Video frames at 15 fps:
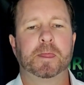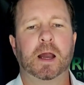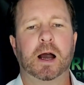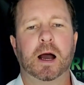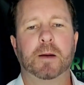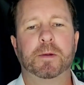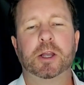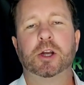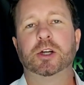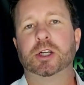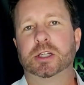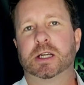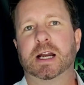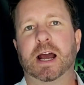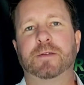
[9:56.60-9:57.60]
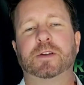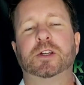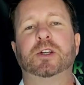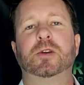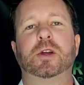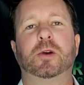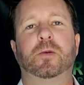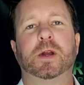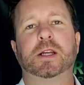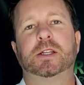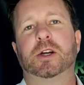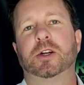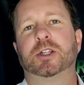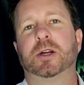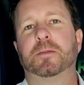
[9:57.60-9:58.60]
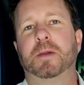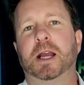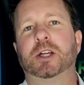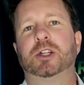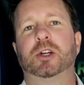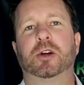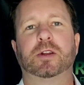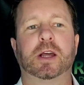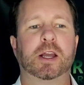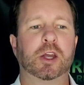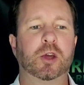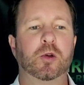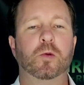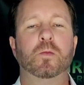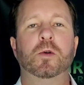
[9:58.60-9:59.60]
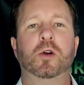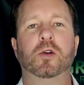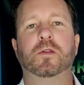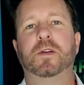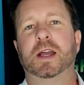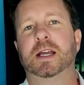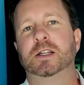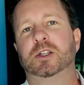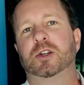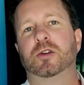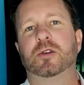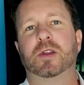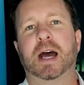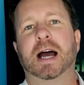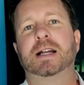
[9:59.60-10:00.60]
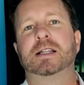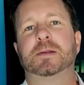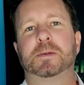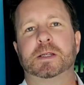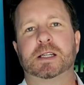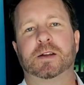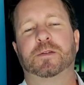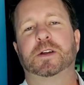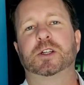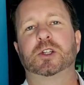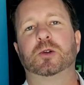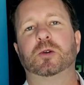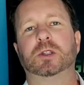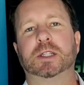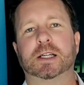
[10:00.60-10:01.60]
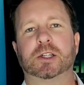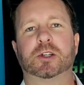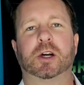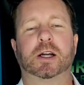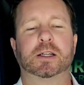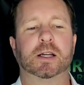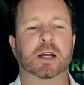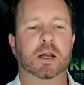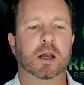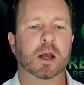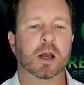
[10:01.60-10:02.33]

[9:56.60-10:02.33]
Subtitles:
but you're just going to have to do your research and make sure that you move into that specific school district.